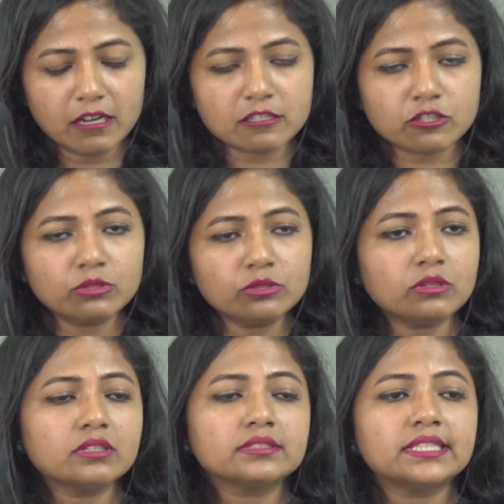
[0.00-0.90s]

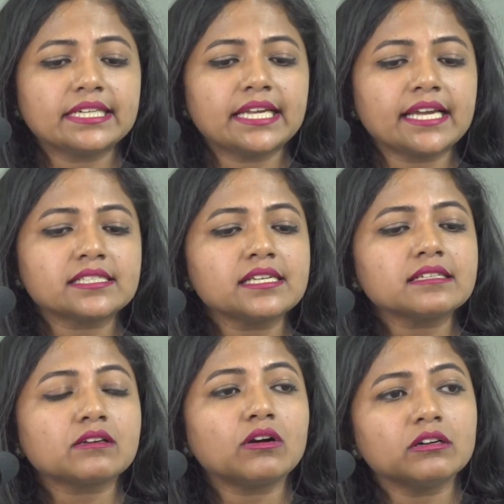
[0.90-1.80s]
So the
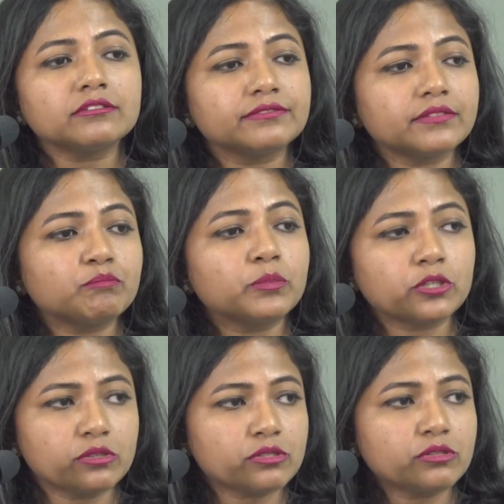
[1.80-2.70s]
deities of
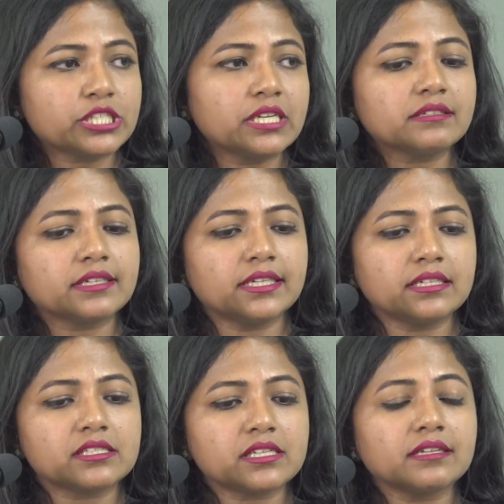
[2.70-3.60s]
pro-social
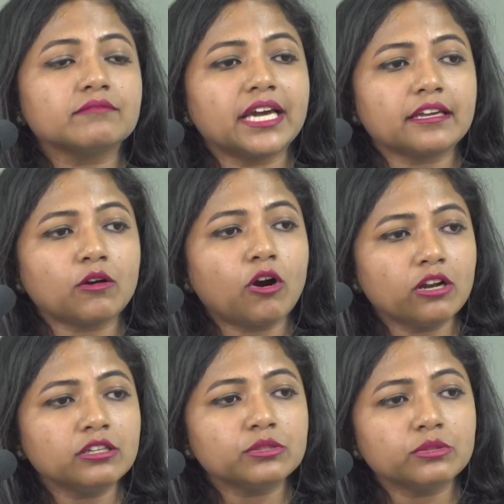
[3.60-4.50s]
religion were
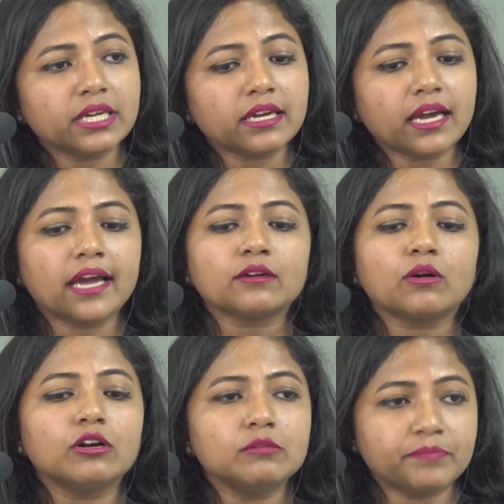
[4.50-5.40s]
all-knowing and
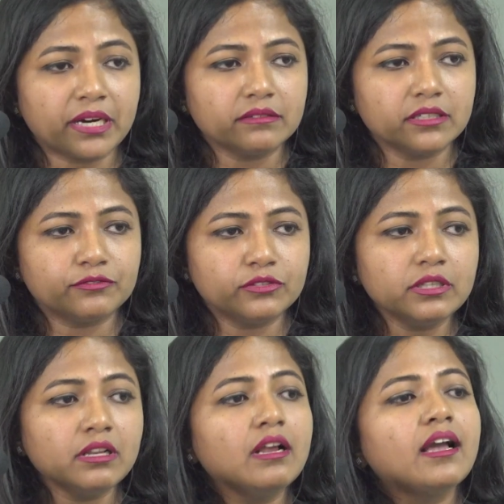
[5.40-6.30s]
all-powerful
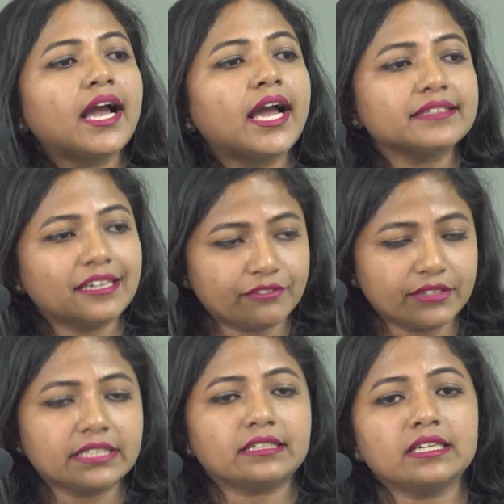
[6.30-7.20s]
and
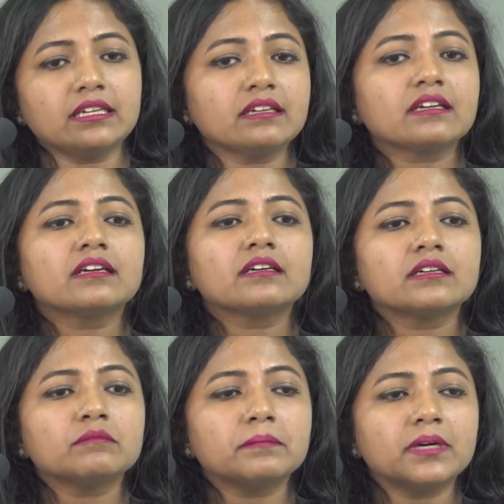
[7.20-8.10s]
definitely
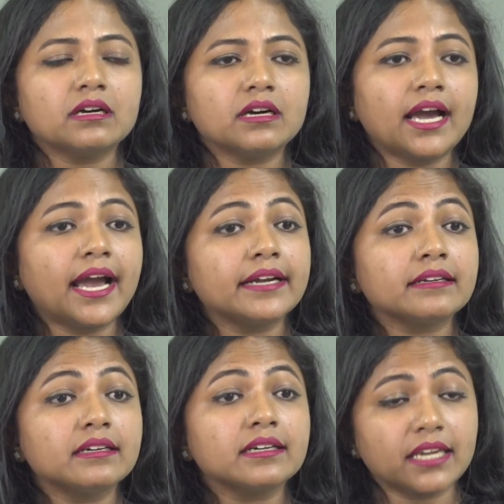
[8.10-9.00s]
had
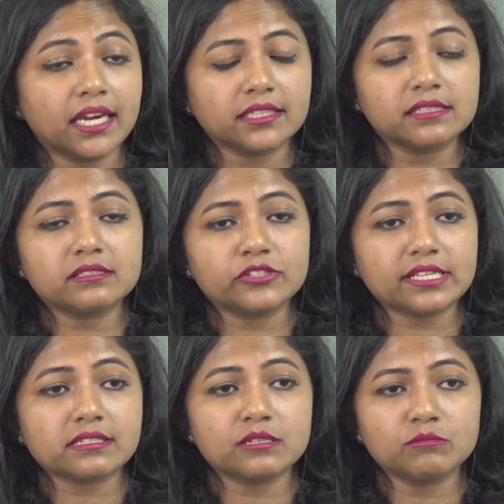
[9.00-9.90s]
a great
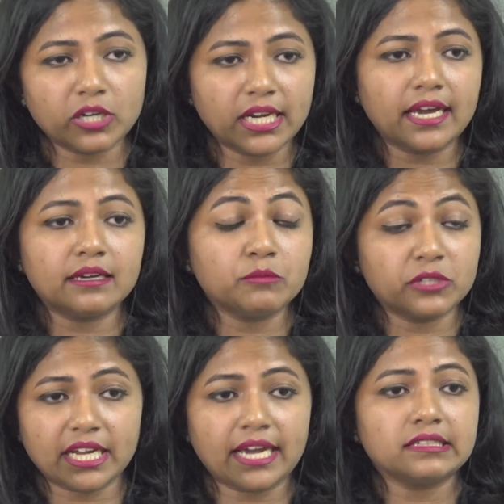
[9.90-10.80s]
interest in
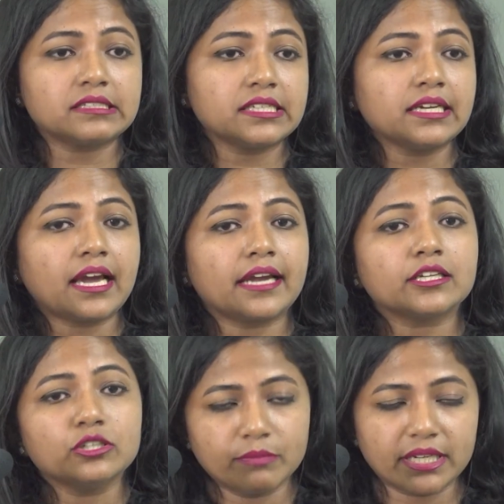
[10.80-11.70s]
morality and
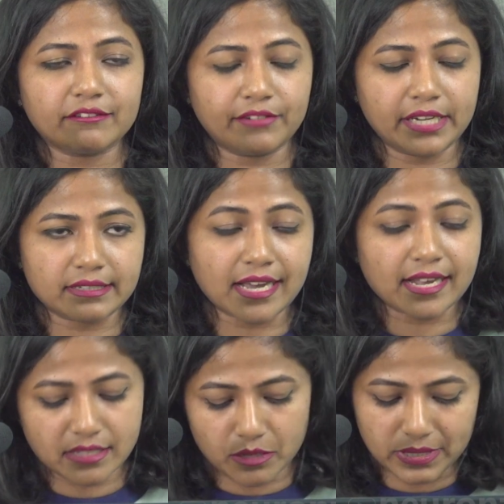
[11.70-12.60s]
human affairs,
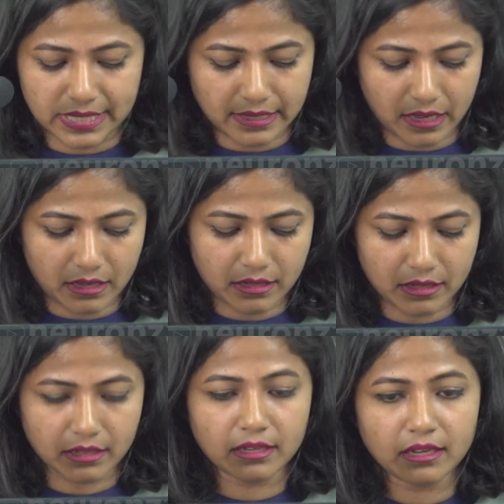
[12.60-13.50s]
as I was saying.